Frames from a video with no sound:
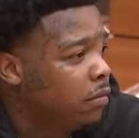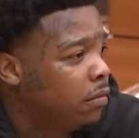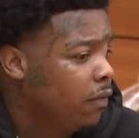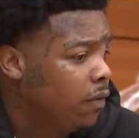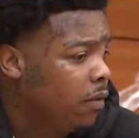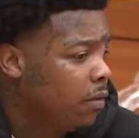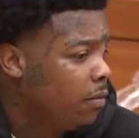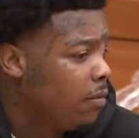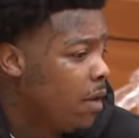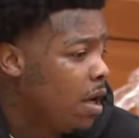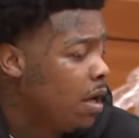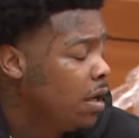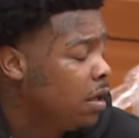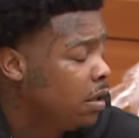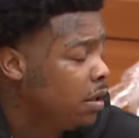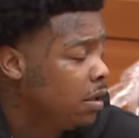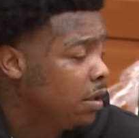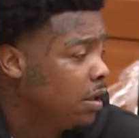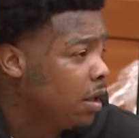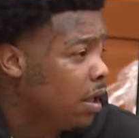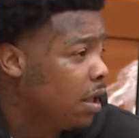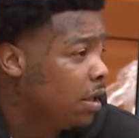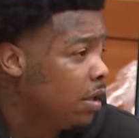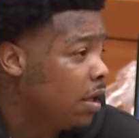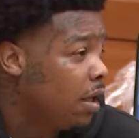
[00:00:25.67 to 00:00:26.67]
From my
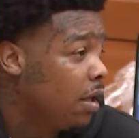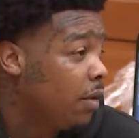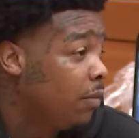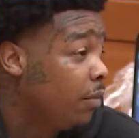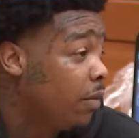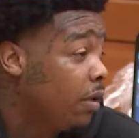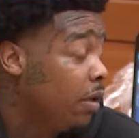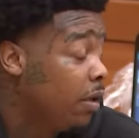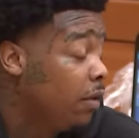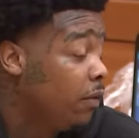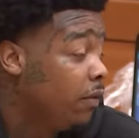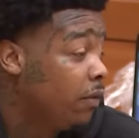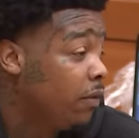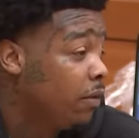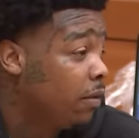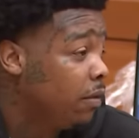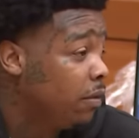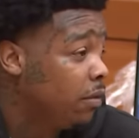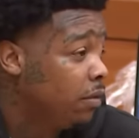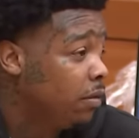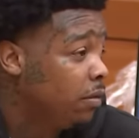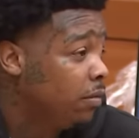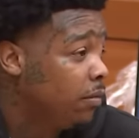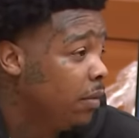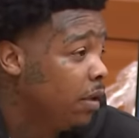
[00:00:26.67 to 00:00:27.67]
understanding, I thought it meant different
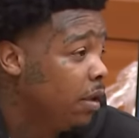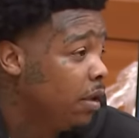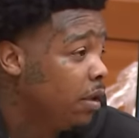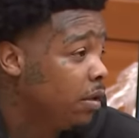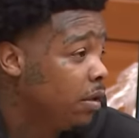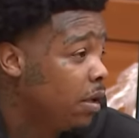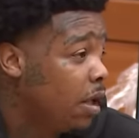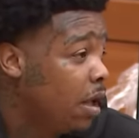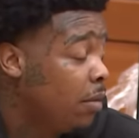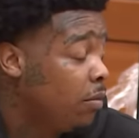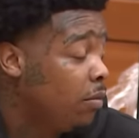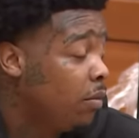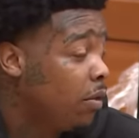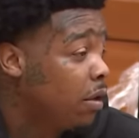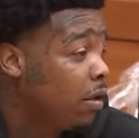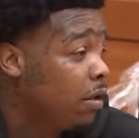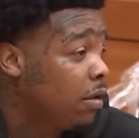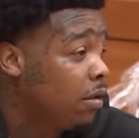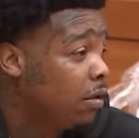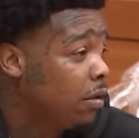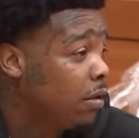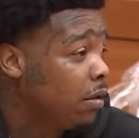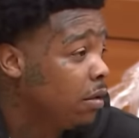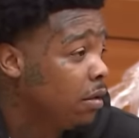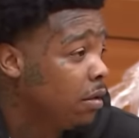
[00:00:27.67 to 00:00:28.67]
meanings, like
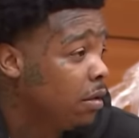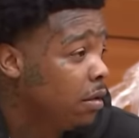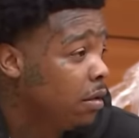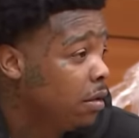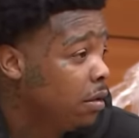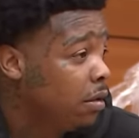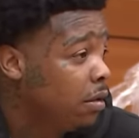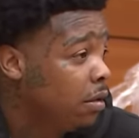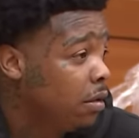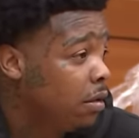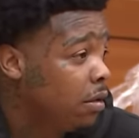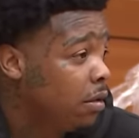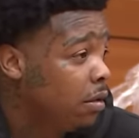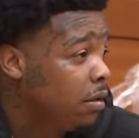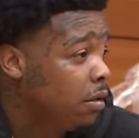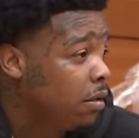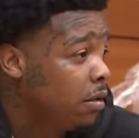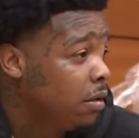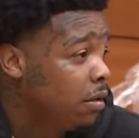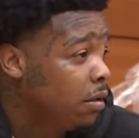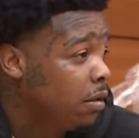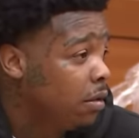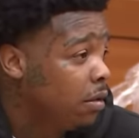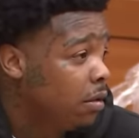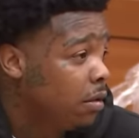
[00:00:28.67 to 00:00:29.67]
brother,
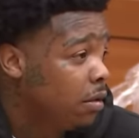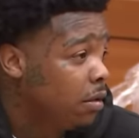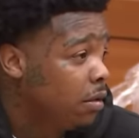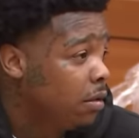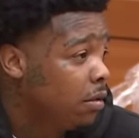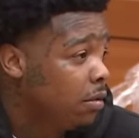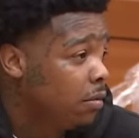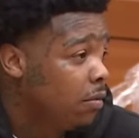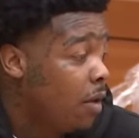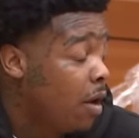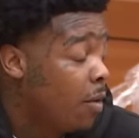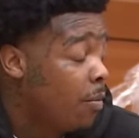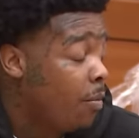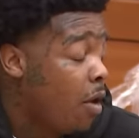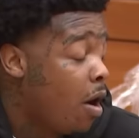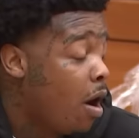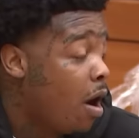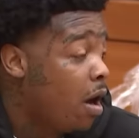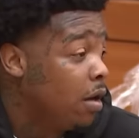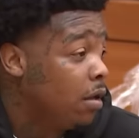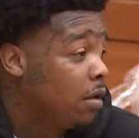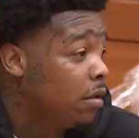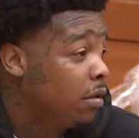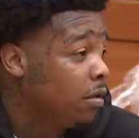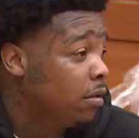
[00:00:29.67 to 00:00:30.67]
my
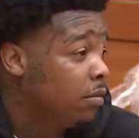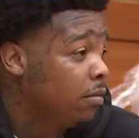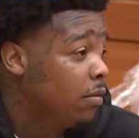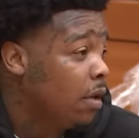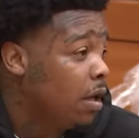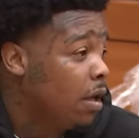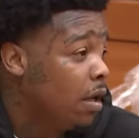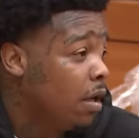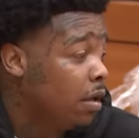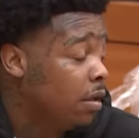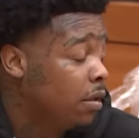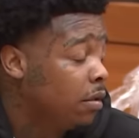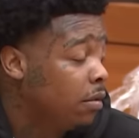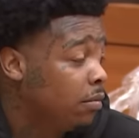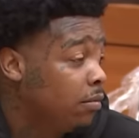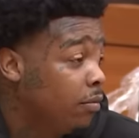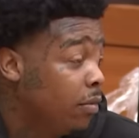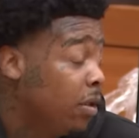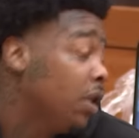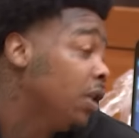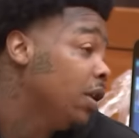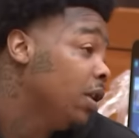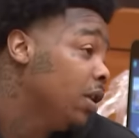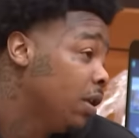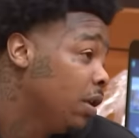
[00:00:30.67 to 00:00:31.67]
partner, my
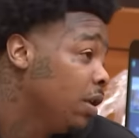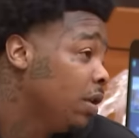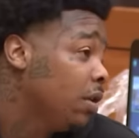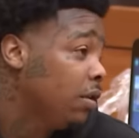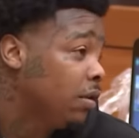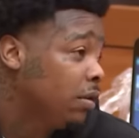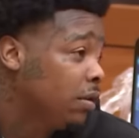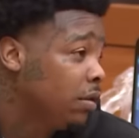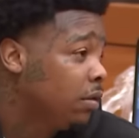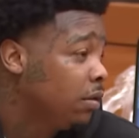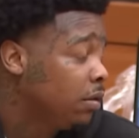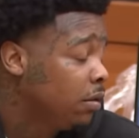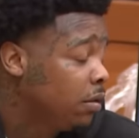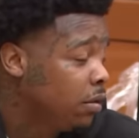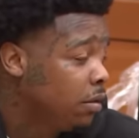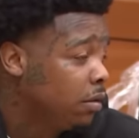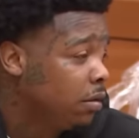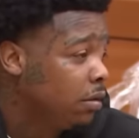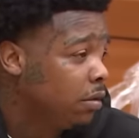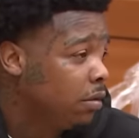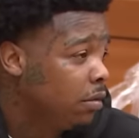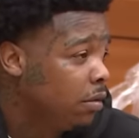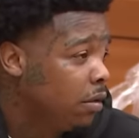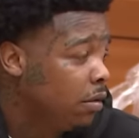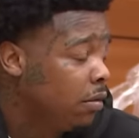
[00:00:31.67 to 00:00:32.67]
blood,
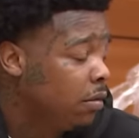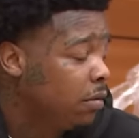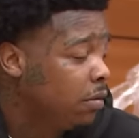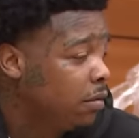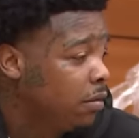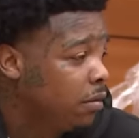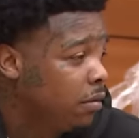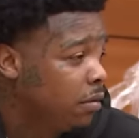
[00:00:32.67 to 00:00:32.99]
you know.